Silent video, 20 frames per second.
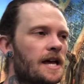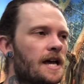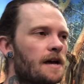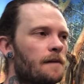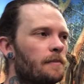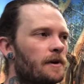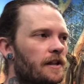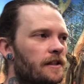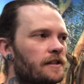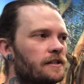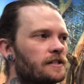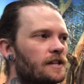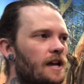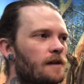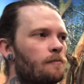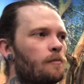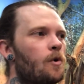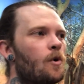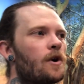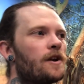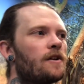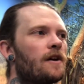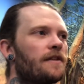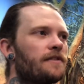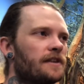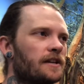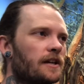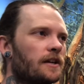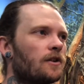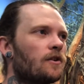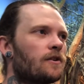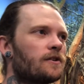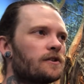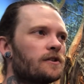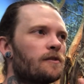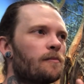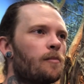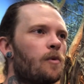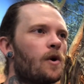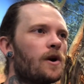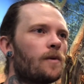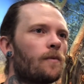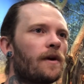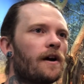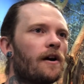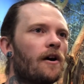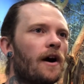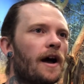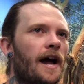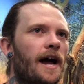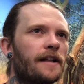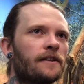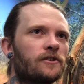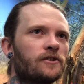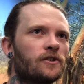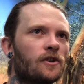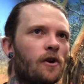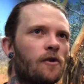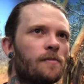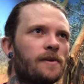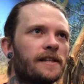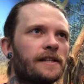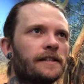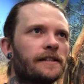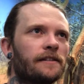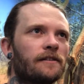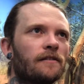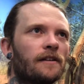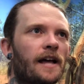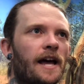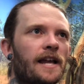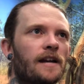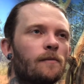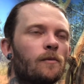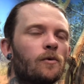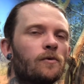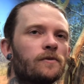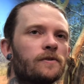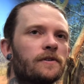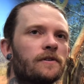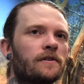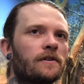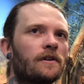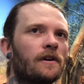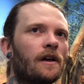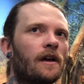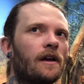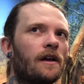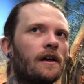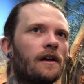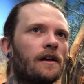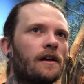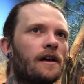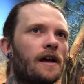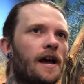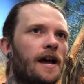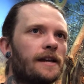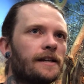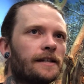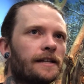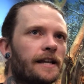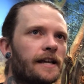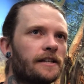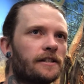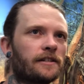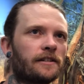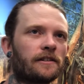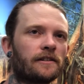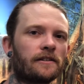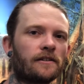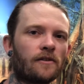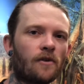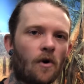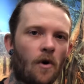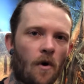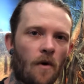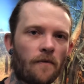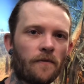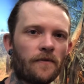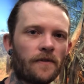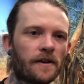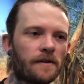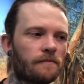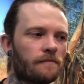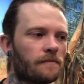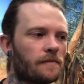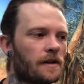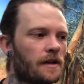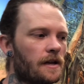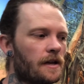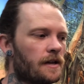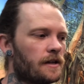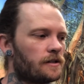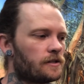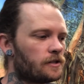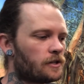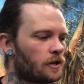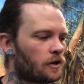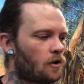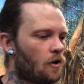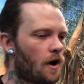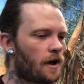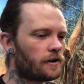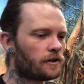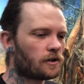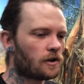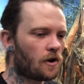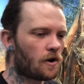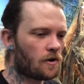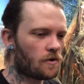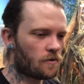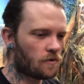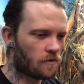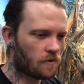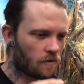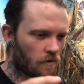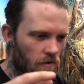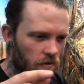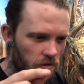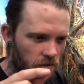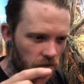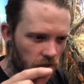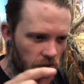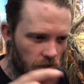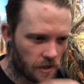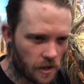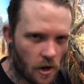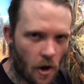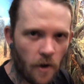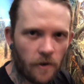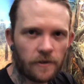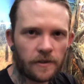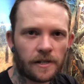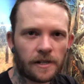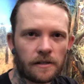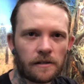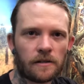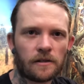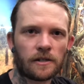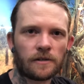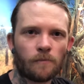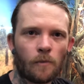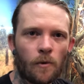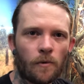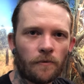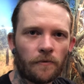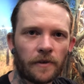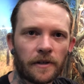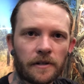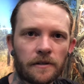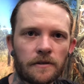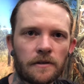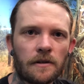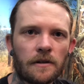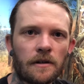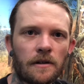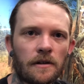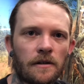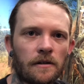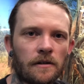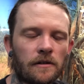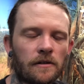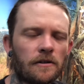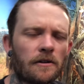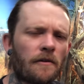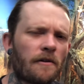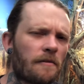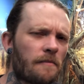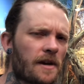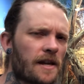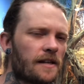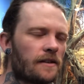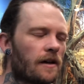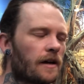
But at the same point, I think it got to the point where I had so many little animals and less of them to kind of go, you're noticing the small things. You know what I mean?